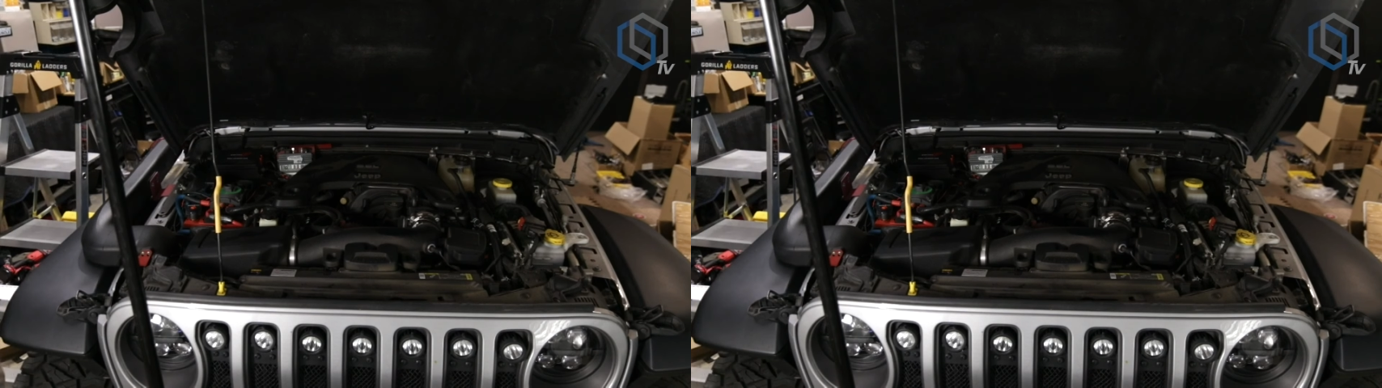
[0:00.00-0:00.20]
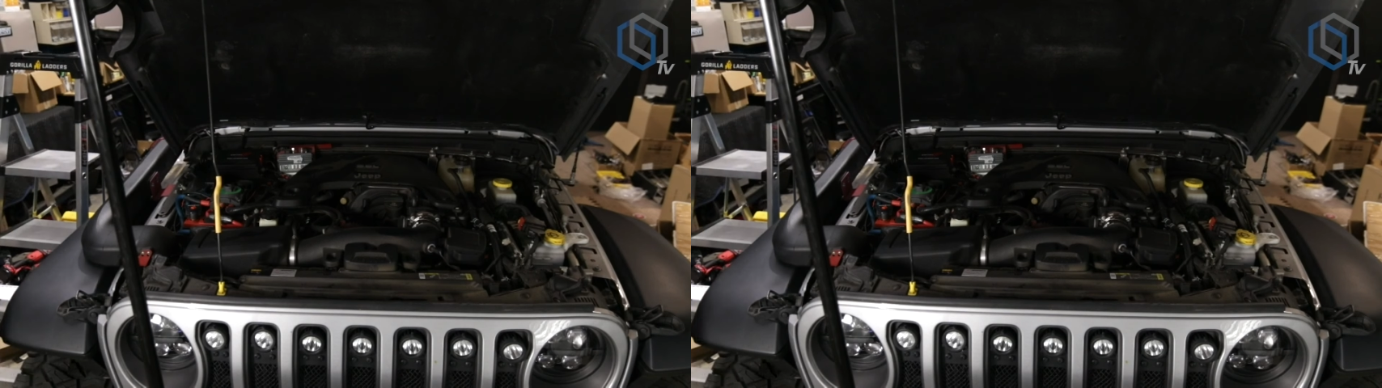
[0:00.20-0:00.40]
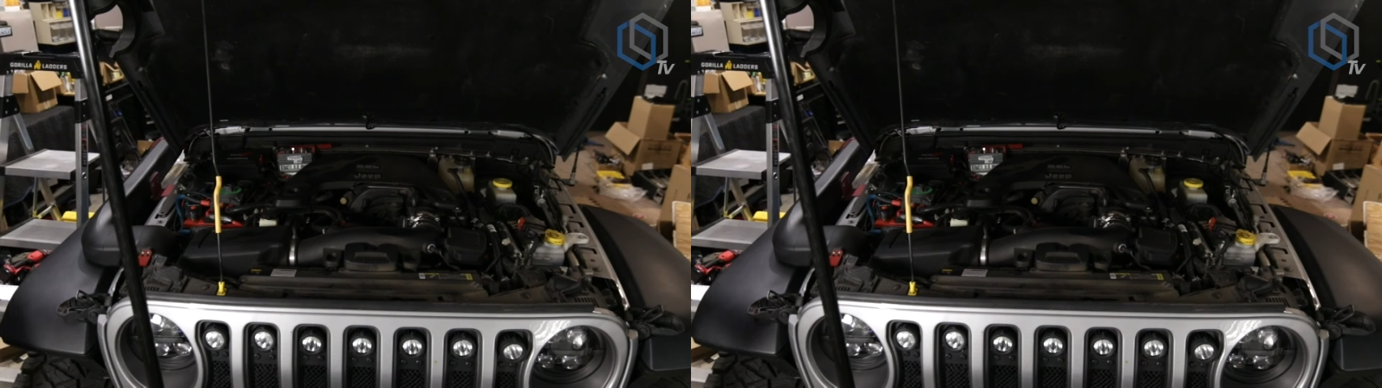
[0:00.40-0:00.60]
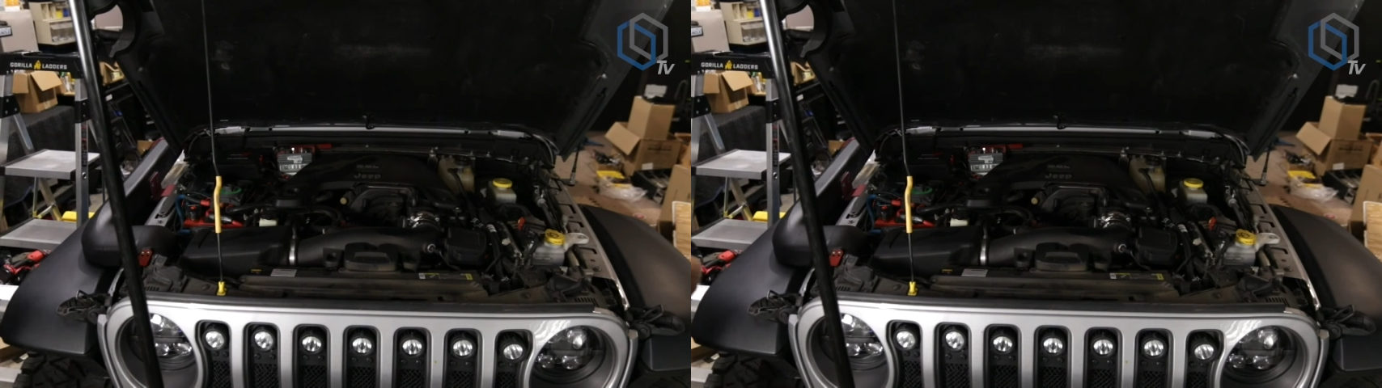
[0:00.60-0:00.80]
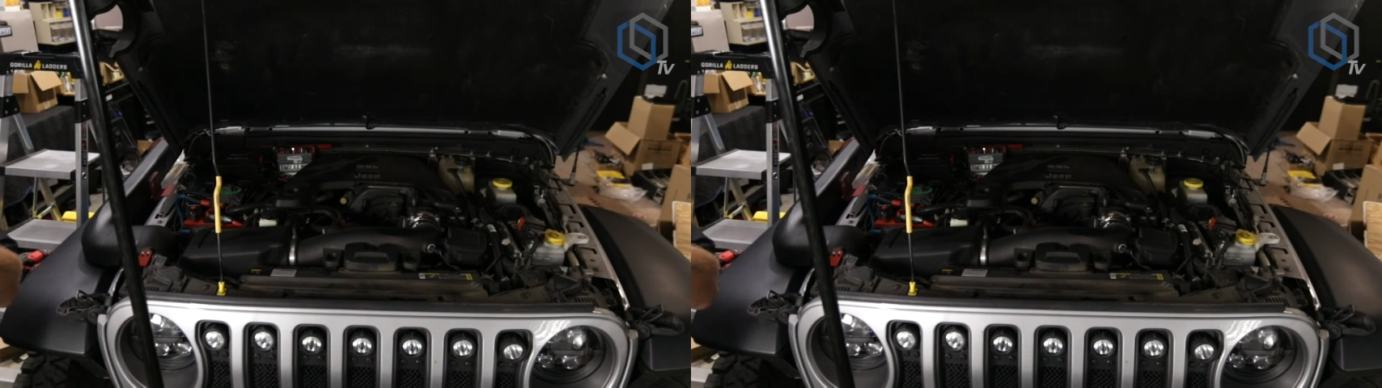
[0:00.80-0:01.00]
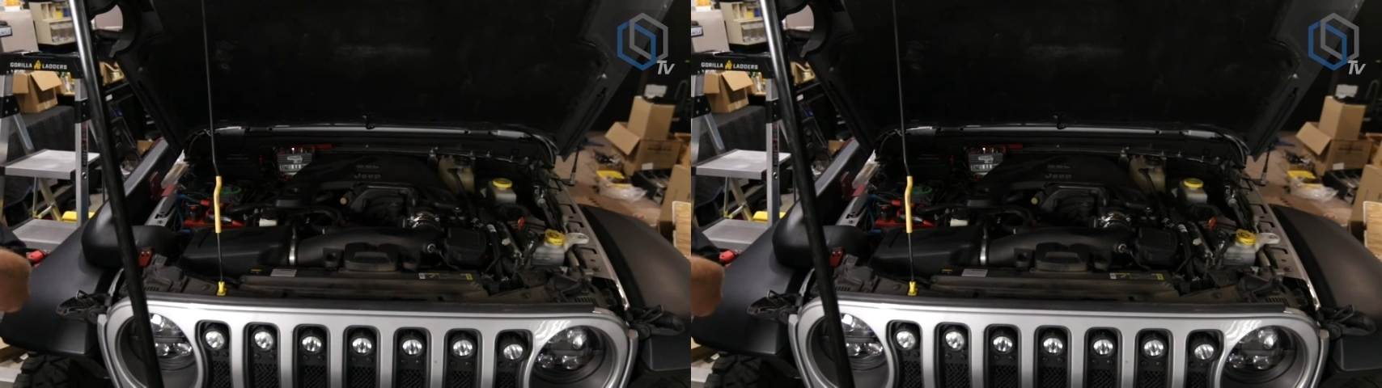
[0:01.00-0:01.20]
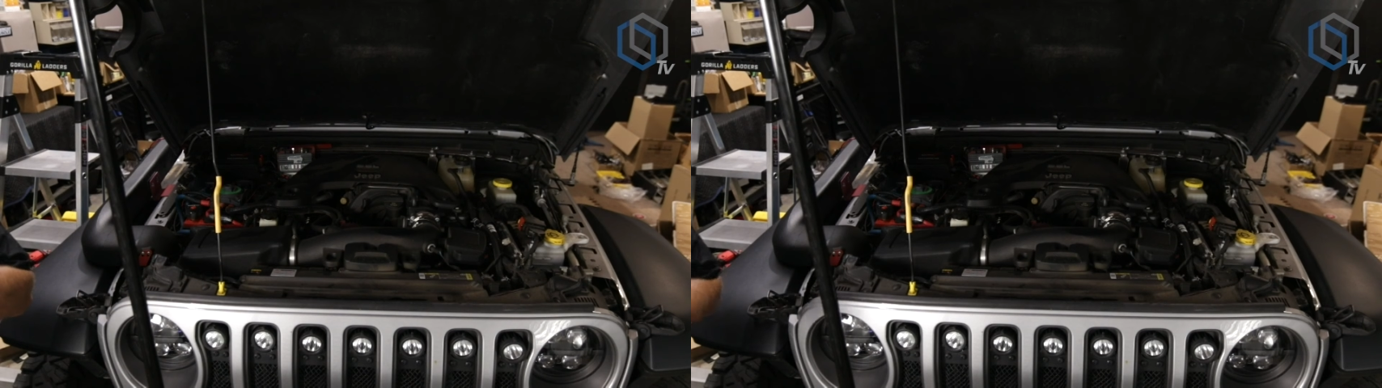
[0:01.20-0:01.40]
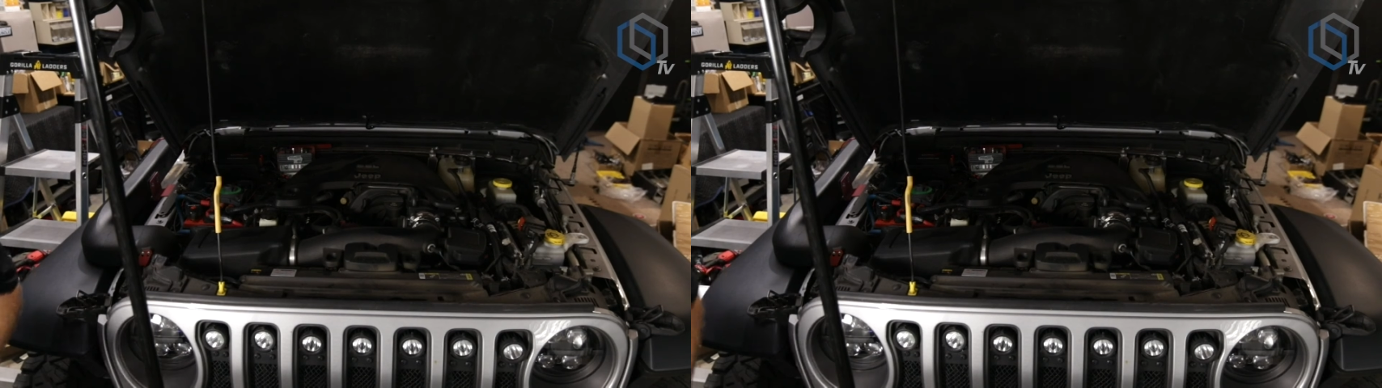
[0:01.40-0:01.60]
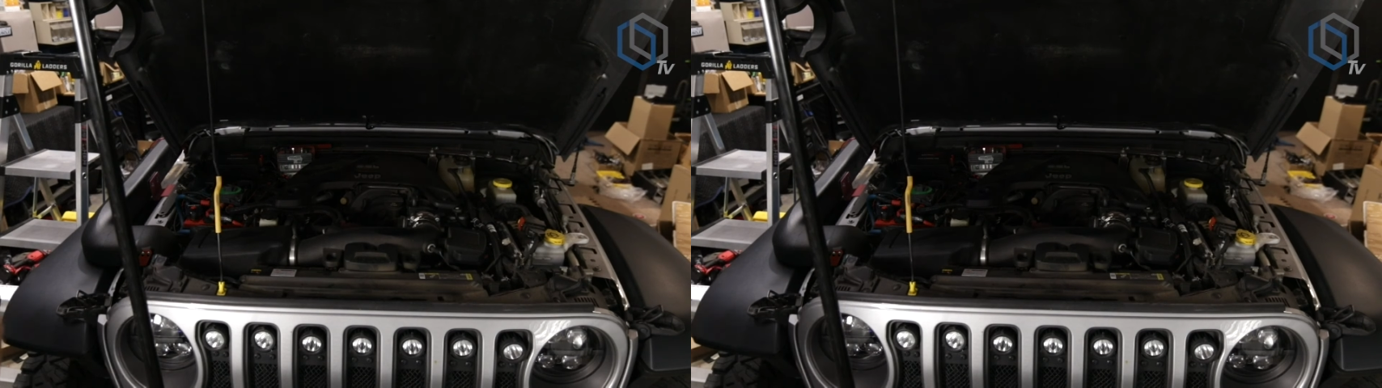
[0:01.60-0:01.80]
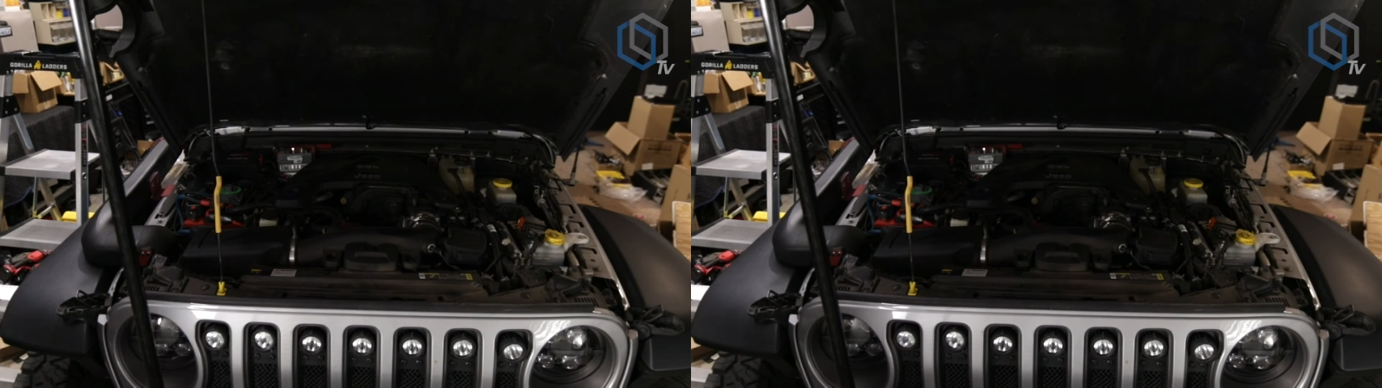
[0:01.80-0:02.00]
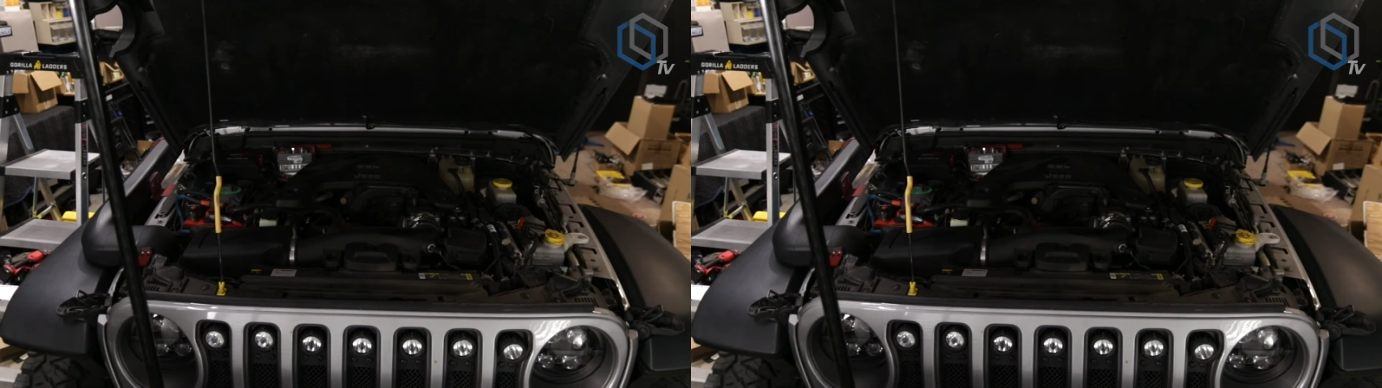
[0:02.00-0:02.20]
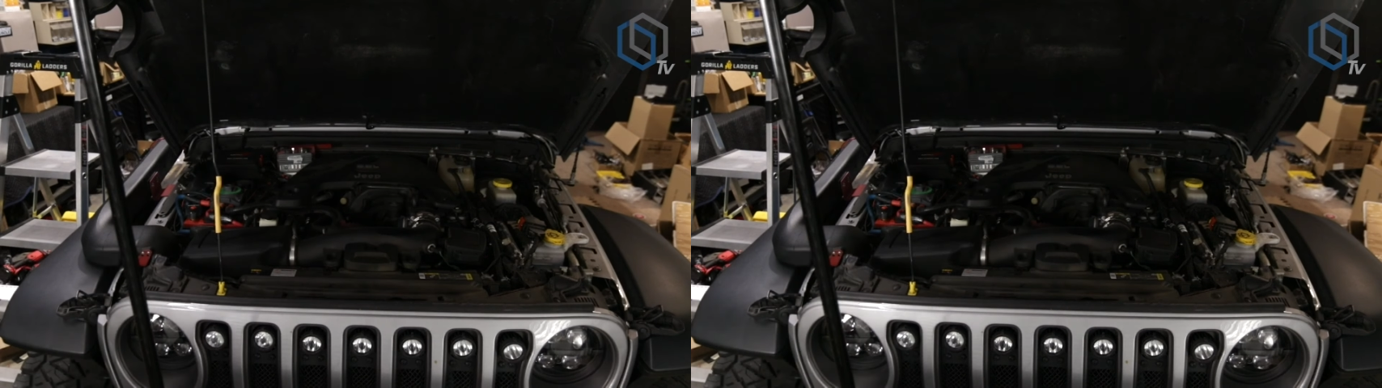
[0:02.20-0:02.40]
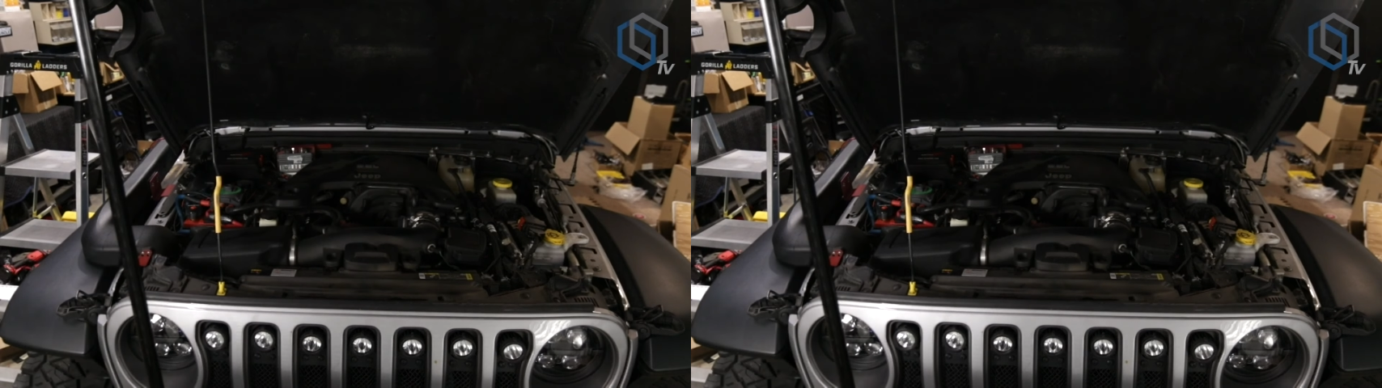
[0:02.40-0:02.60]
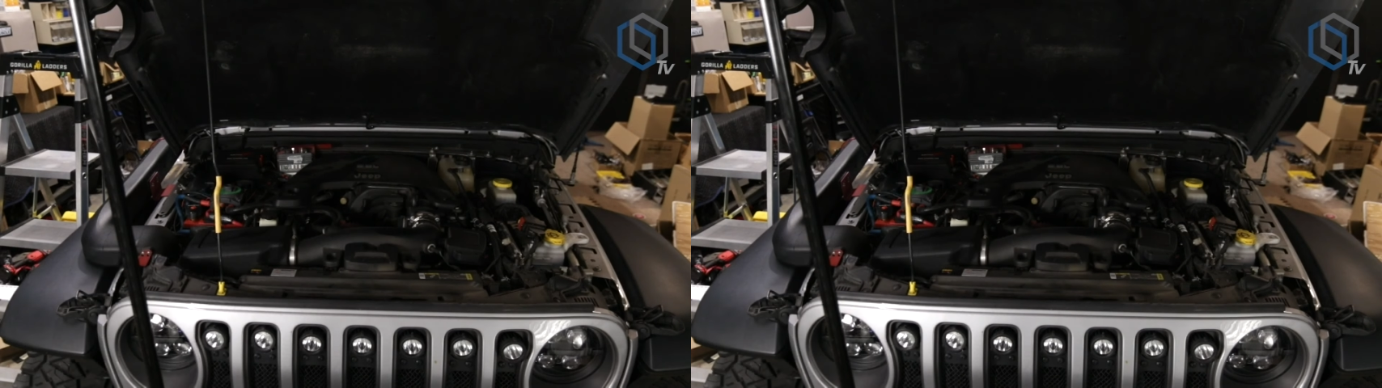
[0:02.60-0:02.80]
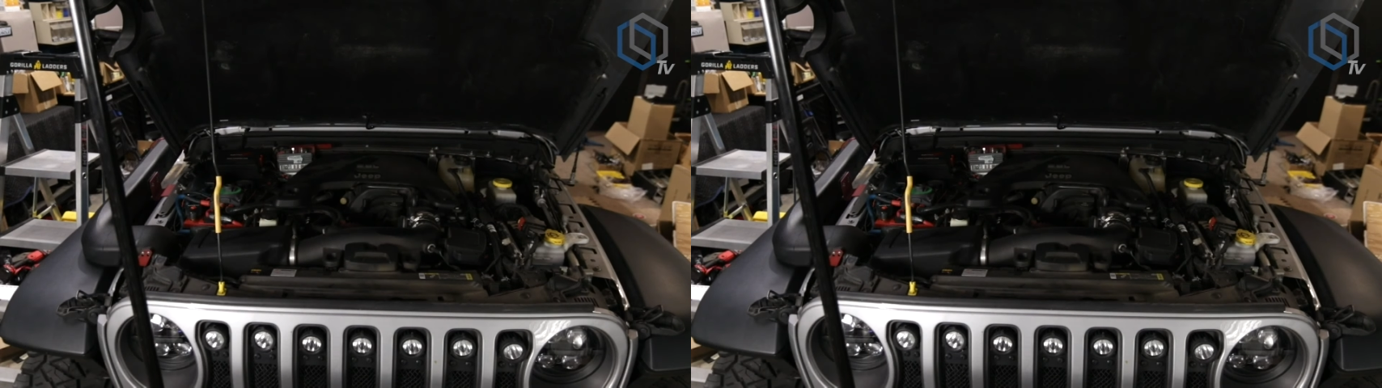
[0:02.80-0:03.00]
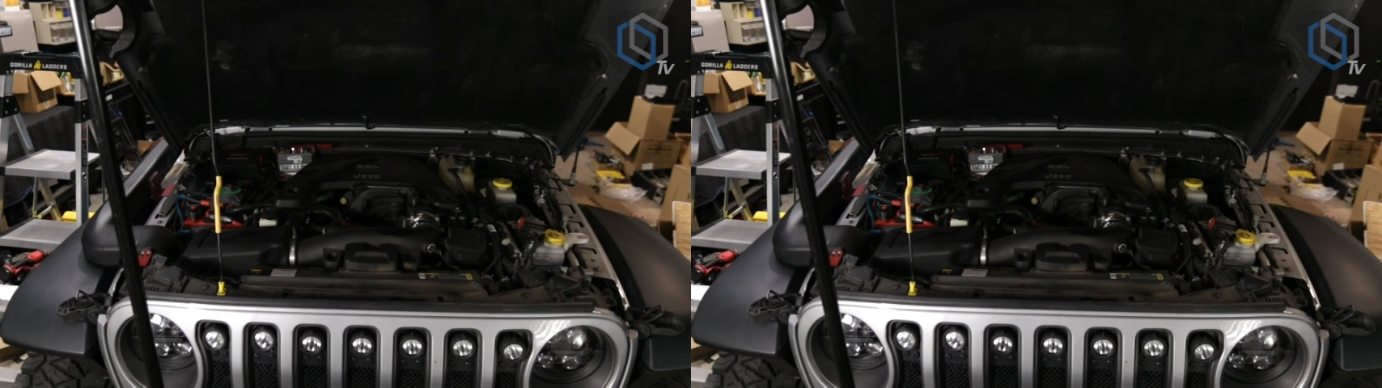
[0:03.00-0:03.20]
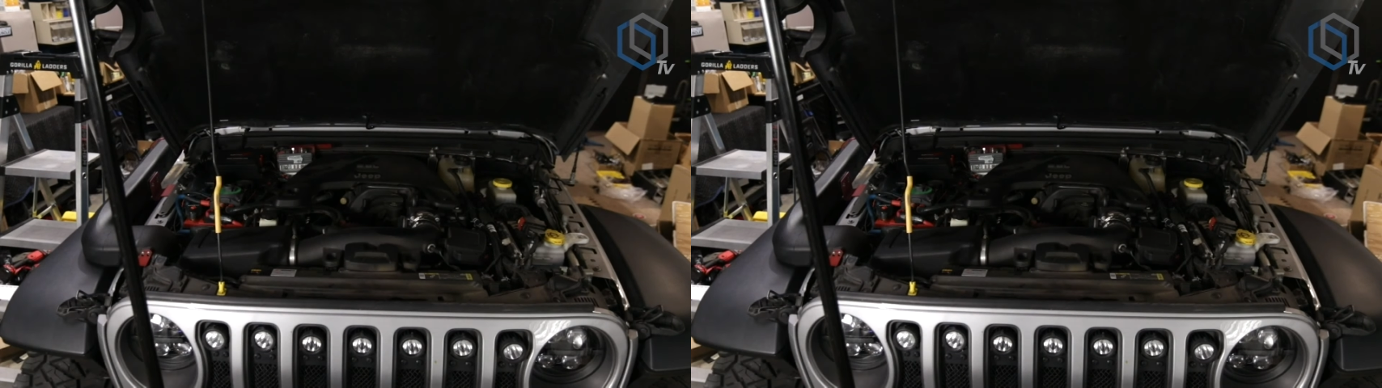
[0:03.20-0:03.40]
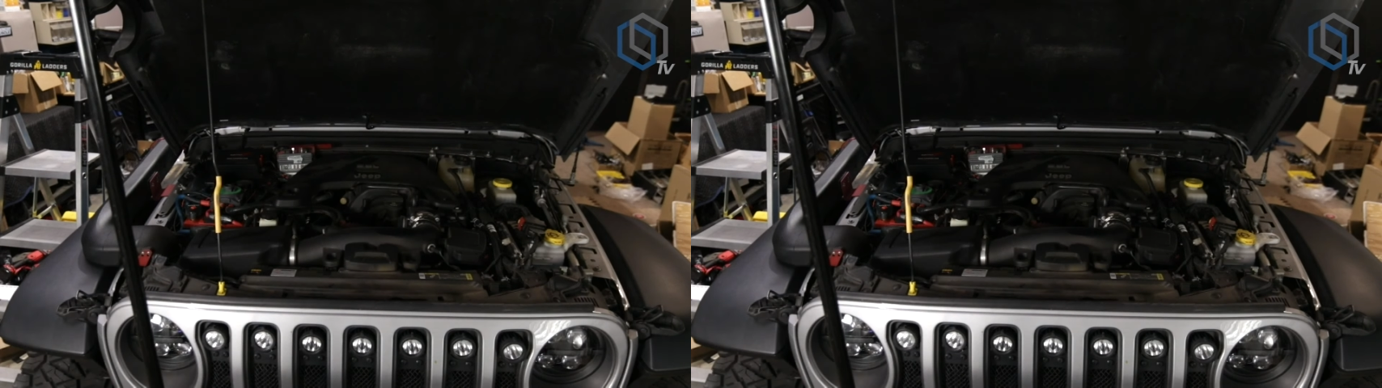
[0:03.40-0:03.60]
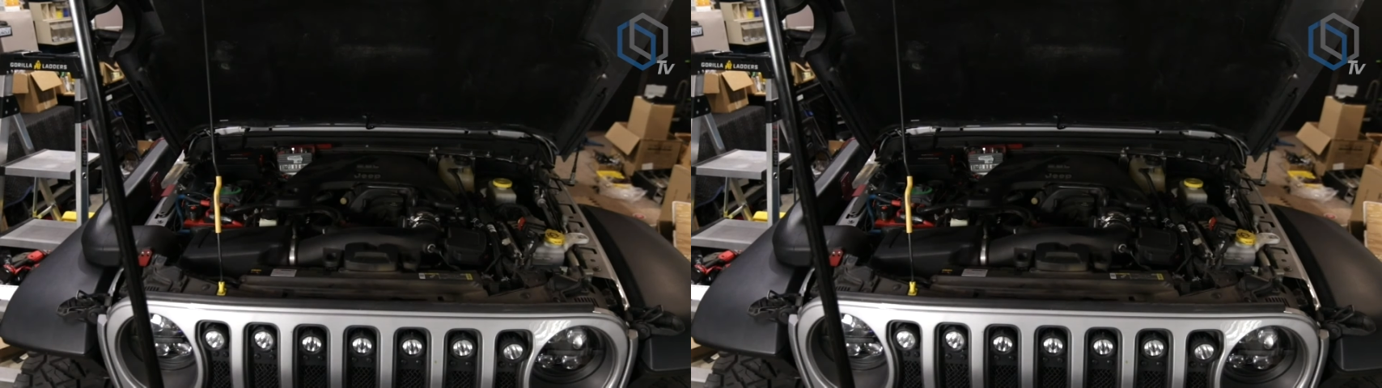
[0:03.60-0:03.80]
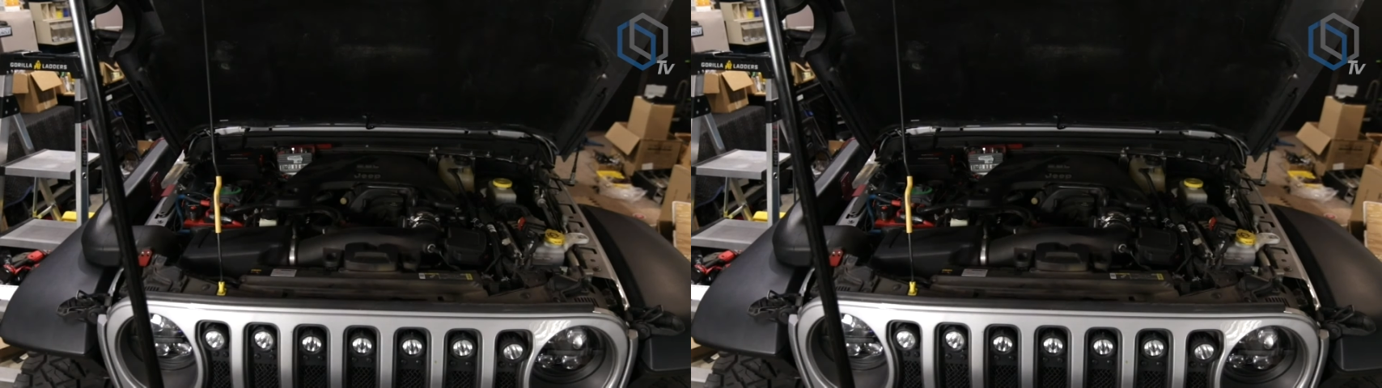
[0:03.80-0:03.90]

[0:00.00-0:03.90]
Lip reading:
(no speaker visible)